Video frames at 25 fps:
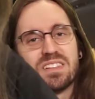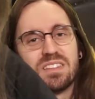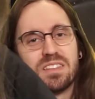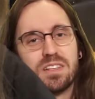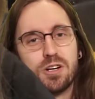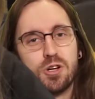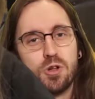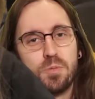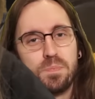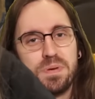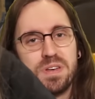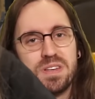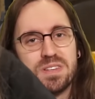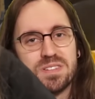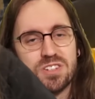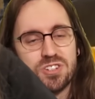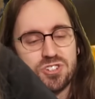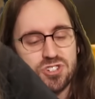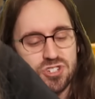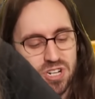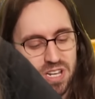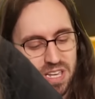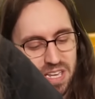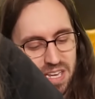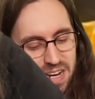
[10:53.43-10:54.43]
little piece of
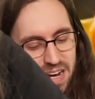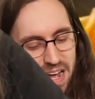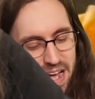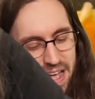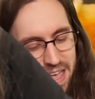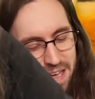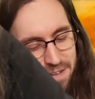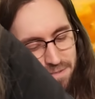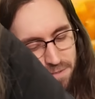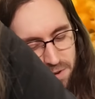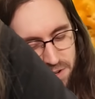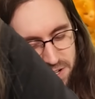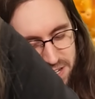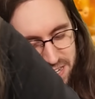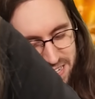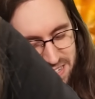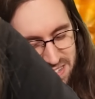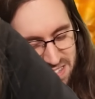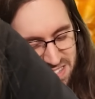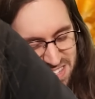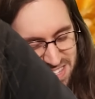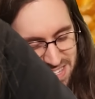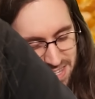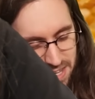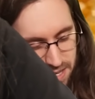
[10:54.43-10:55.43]
chicken I ever did
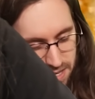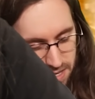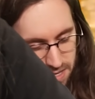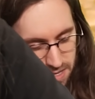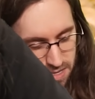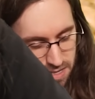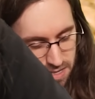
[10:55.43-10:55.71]
see.